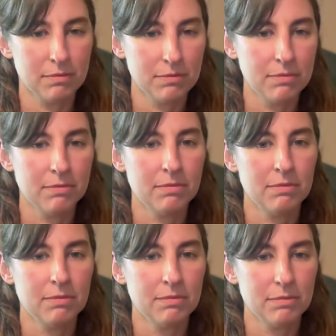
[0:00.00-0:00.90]

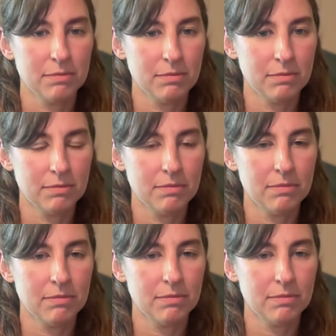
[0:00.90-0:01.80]

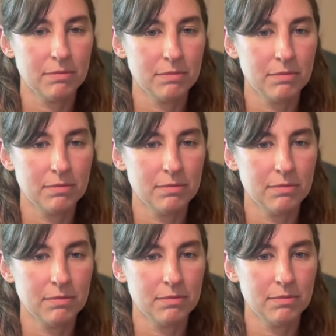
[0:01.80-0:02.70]

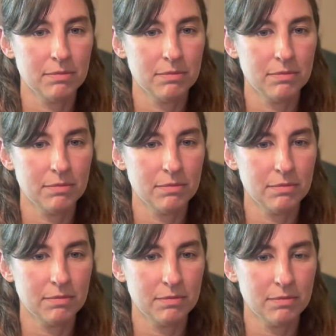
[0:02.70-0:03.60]

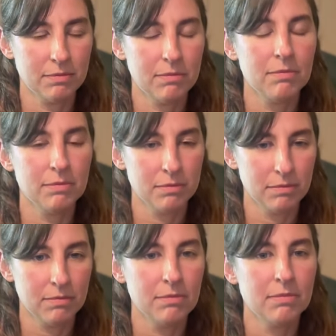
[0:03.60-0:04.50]

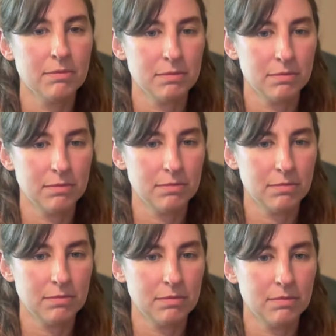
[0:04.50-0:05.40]

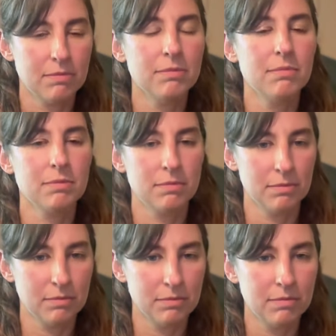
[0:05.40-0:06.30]

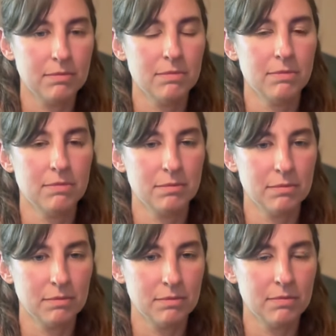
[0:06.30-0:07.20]

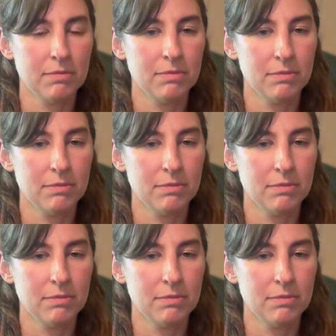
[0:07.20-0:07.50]
This person isn't speaking.